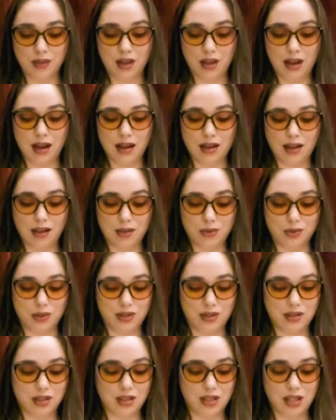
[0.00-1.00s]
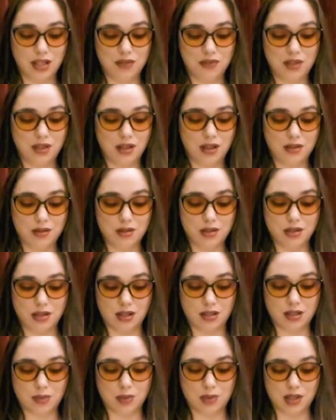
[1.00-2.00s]
and I wouldn't give another
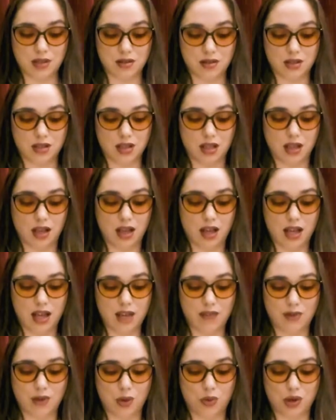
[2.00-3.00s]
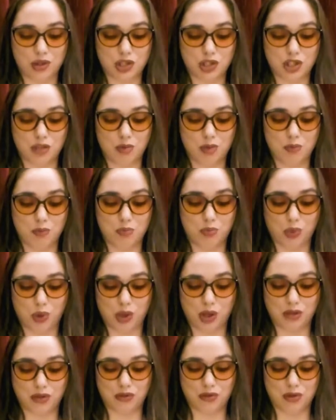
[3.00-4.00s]
sixpence if I was to be
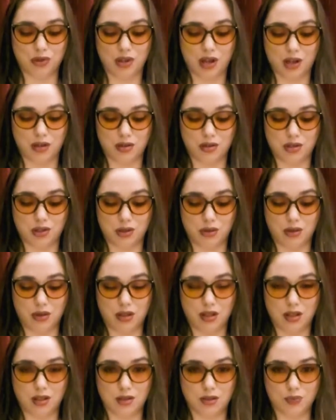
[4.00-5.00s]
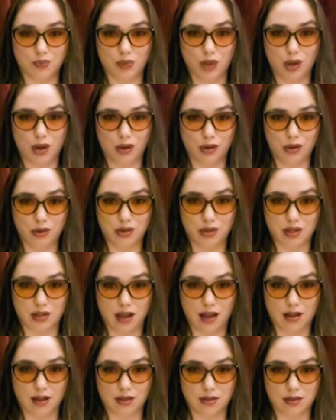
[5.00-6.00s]
boiled for not doing it. Who's
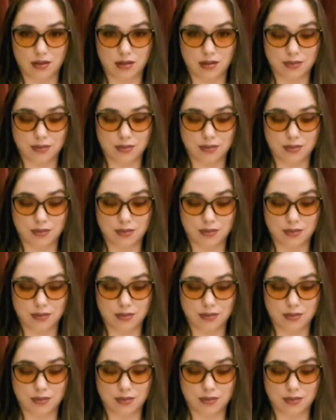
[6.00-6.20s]
next?